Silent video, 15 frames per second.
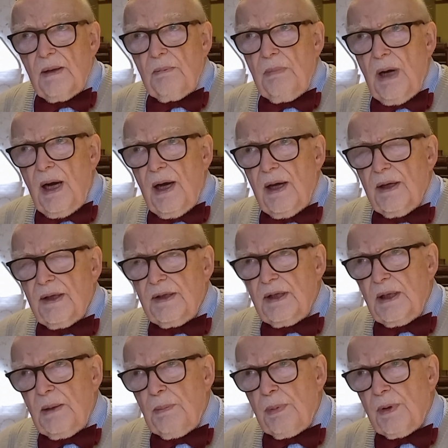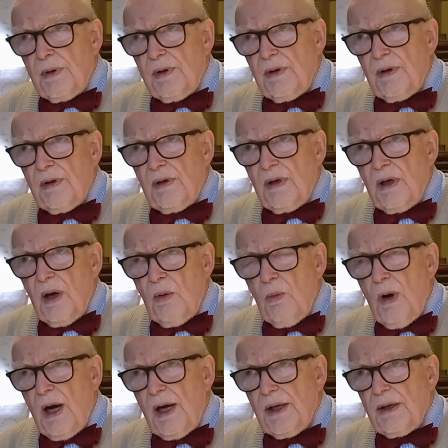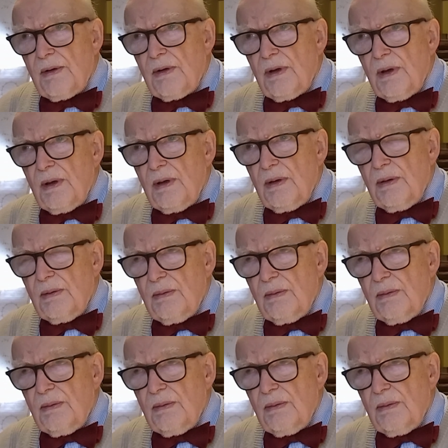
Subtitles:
by a deeper, a wider,